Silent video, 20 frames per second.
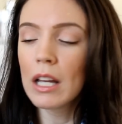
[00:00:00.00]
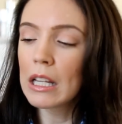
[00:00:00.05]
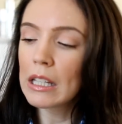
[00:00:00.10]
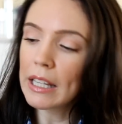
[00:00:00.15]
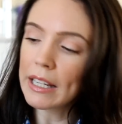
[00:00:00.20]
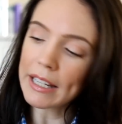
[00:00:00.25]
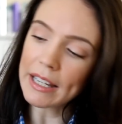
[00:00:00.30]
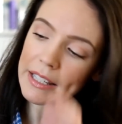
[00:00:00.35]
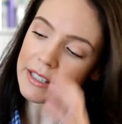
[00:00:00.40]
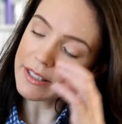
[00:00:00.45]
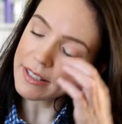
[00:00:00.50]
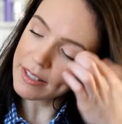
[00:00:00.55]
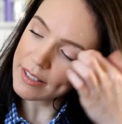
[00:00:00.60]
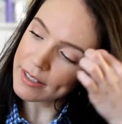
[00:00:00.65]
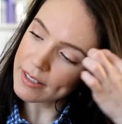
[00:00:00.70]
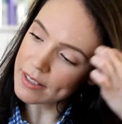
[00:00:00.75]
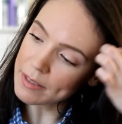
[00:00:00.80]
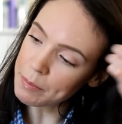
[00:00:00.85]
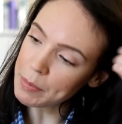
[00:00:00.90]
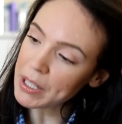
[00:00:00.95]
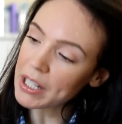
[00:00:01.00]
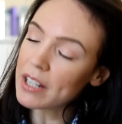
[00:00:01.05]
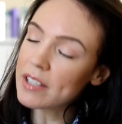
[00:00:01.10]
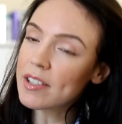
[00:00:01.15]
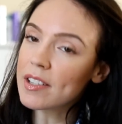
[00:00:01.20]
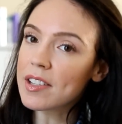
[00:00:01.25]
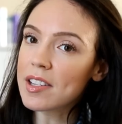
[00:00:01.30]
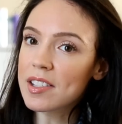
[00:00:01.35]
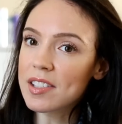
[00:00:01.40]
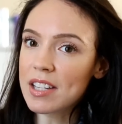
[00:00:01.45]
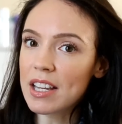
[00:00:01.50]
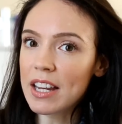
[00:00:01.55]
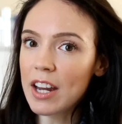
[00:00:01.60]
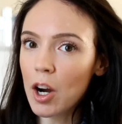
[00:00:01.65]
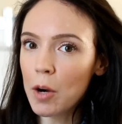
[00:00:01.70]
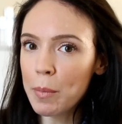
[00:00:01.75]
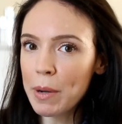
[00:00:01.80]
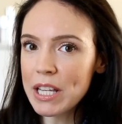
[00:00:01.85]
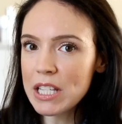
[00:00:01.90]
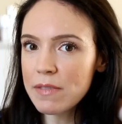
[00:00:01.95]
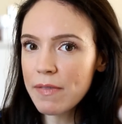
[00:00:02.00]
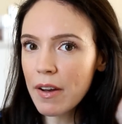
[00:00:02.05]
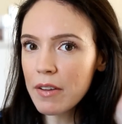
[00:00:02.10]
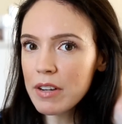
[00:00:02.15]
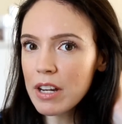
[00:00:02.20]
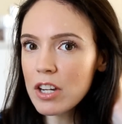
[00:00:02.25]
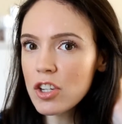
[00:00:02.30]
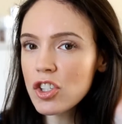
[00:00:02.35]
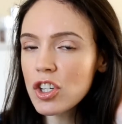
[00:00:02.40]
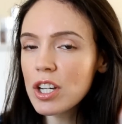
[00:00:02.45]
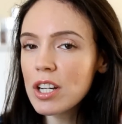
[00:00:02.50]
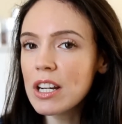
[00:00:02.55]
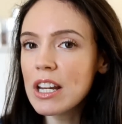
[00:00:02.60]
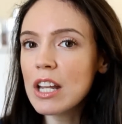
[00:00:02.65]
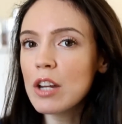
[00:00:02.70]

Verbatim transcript: Like it's because it's a skincare based foundation,